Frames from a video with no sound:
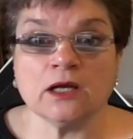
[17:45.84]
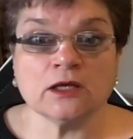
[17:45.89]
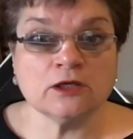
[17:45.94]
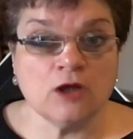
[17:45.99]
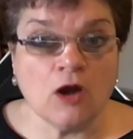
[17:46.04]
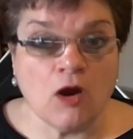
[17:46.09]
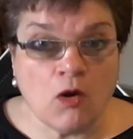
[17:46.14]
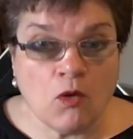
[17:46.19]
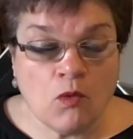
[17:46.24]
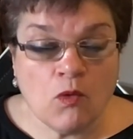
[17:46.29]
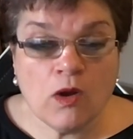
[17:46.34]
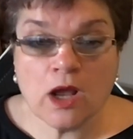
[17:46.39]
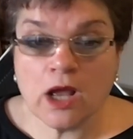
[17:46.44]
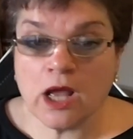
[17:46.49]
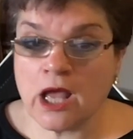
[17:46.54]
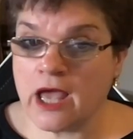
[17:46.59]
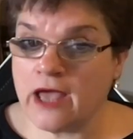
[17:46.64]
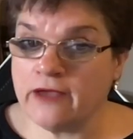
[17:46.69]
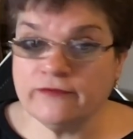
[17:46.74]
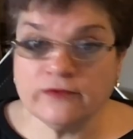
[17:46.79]
Go
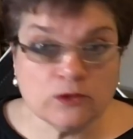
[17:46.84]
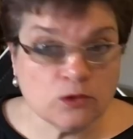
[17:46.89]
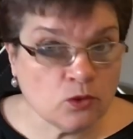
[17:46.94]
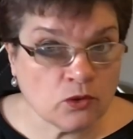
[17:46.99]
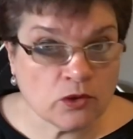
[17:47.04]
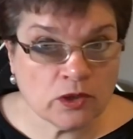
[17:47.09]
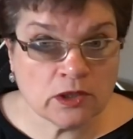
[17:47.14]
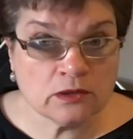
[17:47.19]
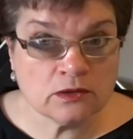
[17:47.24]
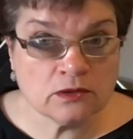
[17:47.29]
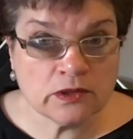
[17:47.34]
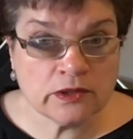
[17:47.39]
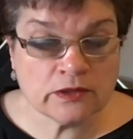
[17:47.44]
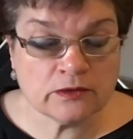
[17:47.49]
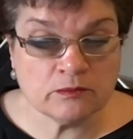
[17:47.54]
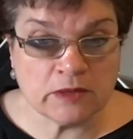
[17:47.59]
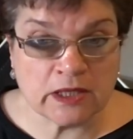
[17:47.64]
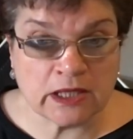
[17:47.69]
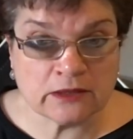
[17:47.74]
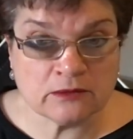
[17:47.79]
have a look
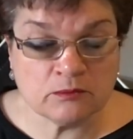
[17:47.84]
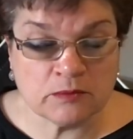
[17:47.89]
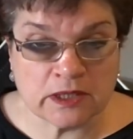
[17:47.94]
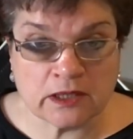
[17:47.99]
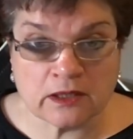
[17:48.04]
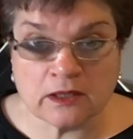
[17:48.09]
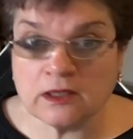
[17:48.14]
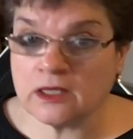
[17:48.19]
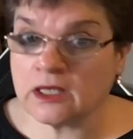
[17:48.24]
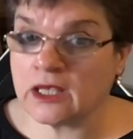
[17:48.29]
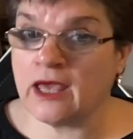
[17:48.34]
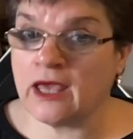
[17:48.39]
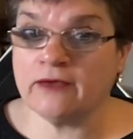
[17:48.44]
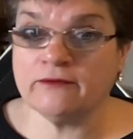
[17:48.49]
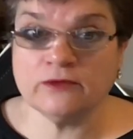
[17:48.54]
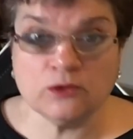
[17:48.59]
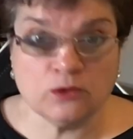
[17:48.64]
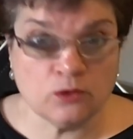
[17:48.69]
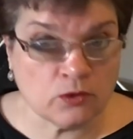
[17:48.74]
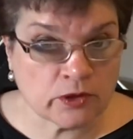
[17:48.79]
at Nutmeg,
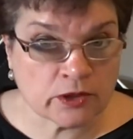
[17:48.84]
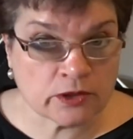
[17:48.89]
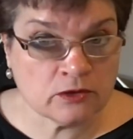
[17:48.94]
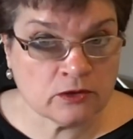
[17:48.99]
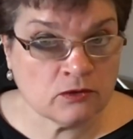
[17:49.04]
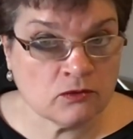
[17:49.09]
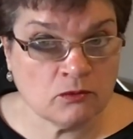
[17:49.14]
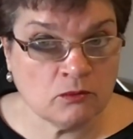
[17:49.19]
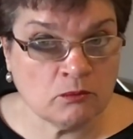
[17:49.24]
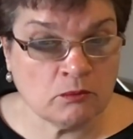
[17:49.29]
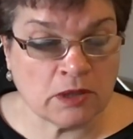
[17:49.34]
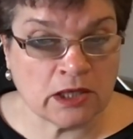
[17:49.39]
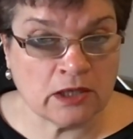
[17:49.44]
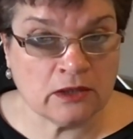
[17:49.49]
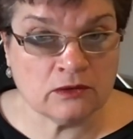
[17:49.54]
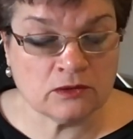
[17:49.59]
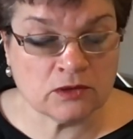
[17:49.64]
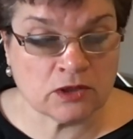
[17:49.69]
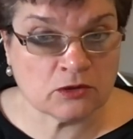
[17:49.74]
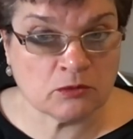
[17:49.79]
have a look at
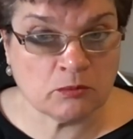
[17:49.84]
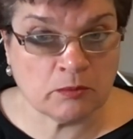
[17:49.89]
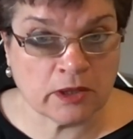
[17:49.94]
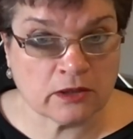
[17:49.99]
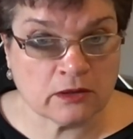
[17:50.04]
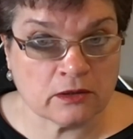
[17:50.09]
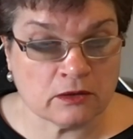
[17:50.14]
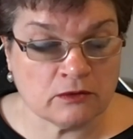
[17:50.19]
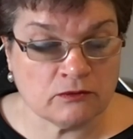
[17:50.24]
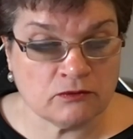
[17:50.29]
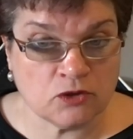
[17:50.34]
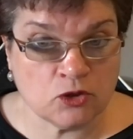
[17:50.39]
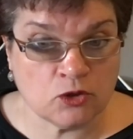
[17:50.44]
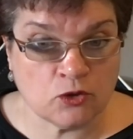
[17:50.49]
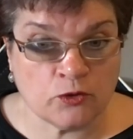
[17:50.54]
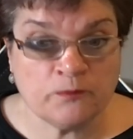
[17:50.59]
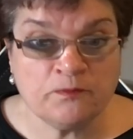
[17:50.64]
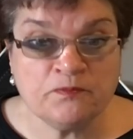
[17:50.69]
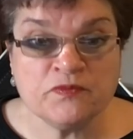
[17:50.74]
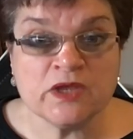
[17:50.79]
my Nutmeg
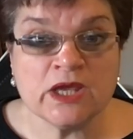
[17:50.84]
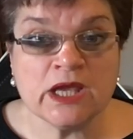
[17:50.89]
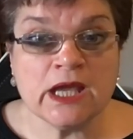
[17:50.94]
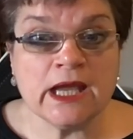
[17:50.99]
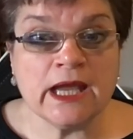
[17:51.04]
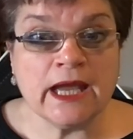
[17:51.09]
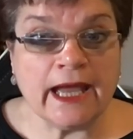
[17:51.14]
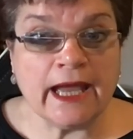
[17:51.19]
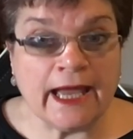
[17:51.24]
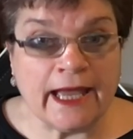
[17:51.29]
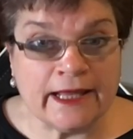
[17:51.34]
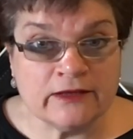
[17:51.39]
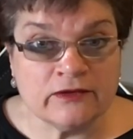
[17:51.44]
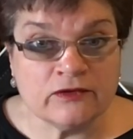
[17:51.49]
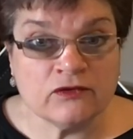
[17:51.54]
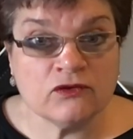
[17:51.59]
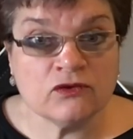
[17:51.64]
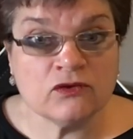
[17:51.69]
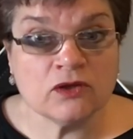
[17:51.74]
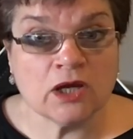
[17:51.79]
review,
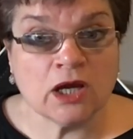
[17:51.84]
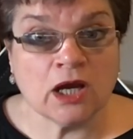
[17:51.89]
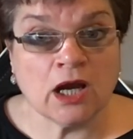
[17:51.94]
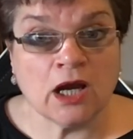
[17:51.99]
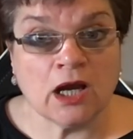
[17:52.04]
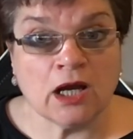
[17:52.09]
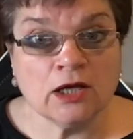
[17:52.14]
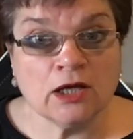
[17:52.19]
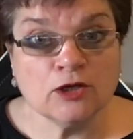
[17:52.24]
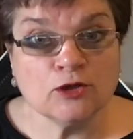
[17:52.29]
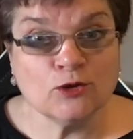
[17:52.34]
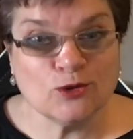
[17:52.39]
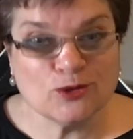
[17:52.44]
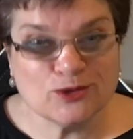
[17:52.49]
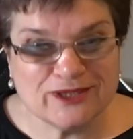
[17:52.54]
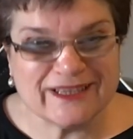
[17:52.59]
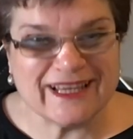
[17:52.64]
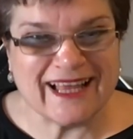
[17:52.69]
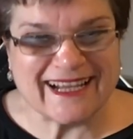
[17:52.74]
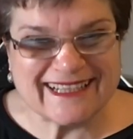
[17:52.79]
and
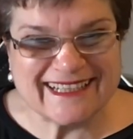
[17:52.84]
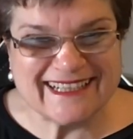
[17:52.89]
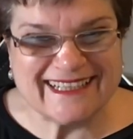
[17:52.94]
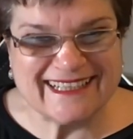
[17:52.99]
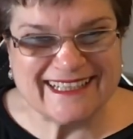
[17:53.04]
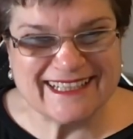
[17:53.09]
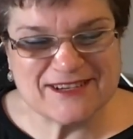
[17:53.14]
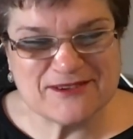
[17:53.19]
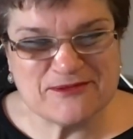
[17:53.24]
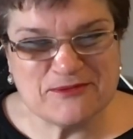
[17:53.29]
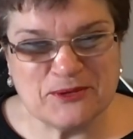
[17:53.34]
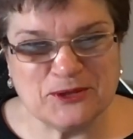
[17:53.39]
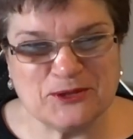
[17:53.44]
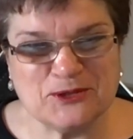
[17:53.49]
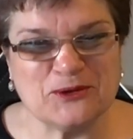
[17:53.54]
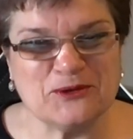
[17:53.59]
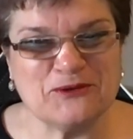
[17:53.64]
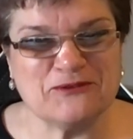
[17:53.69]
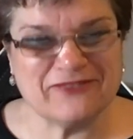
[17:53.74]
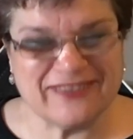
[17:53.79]
good luck with
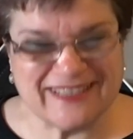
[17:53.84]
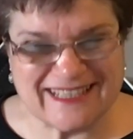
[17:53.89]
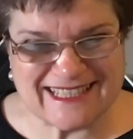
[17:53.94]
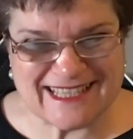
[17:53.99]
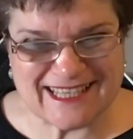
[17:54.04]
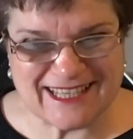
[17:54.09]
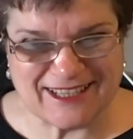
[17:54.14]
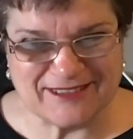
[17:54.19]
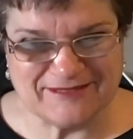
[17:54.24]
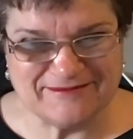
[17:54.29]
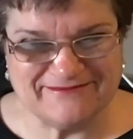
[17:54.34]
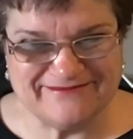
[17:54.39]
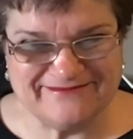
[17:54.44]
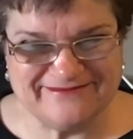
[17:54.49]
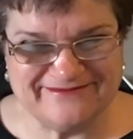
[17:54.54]
your investing.